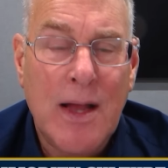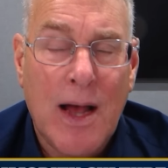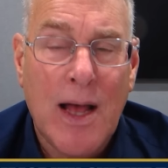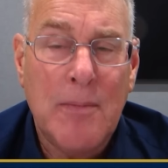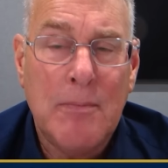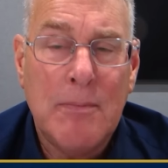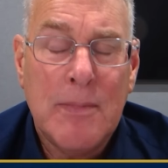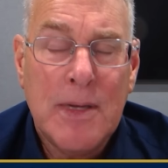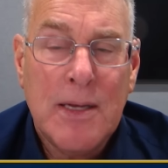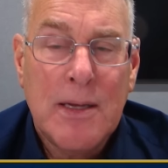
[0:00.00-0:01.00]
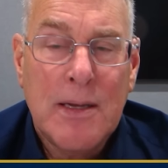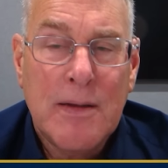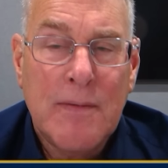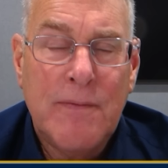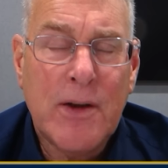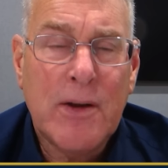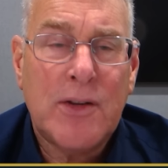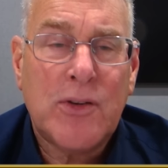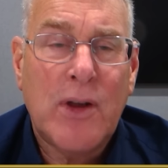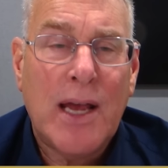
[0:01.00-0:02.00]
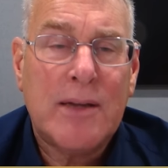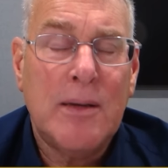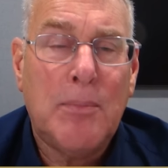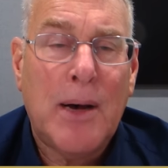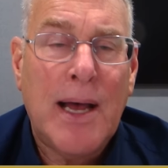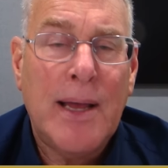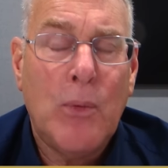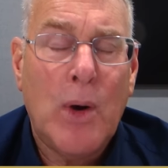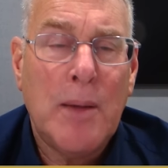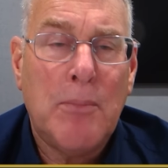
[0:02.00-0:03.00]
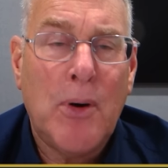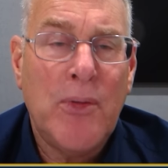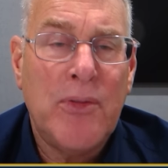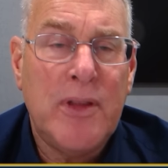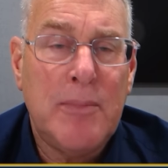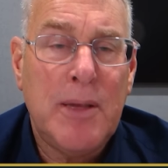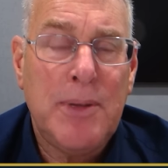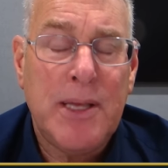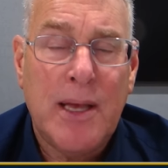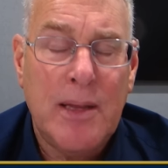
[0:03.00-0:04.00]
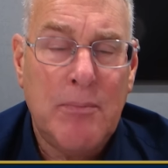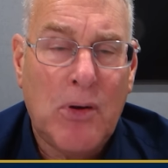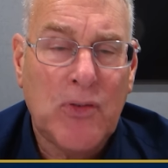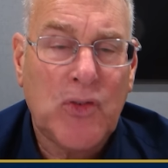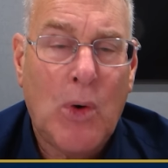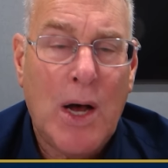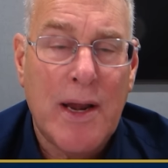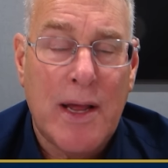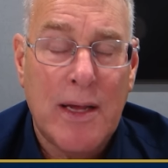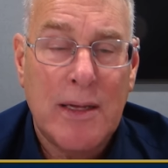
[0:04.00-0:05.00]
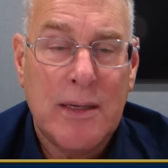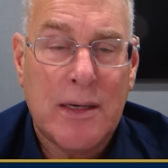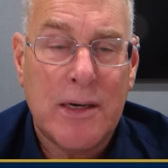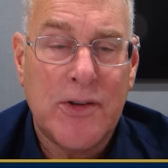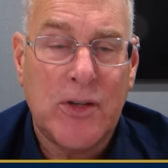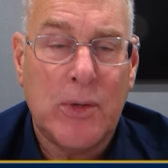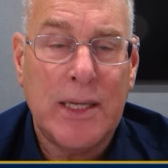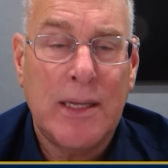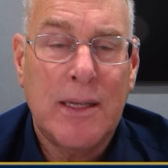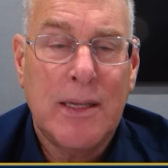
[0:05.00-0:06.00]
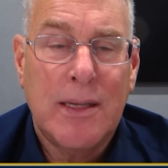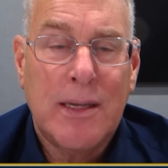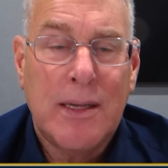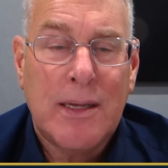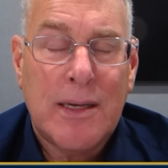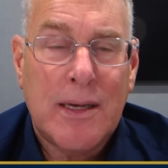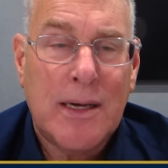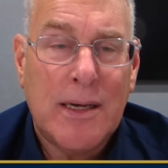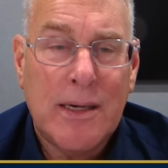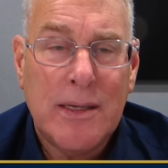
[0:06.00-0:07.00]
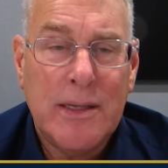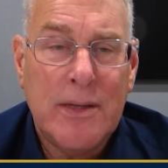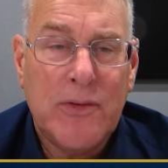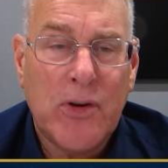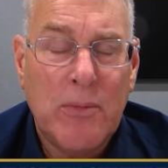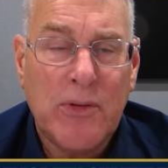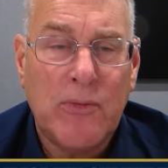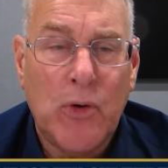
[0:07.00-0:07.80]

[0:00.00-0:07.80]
I'm very attracted by what both Namibia and Botswana are doing uh, in terms of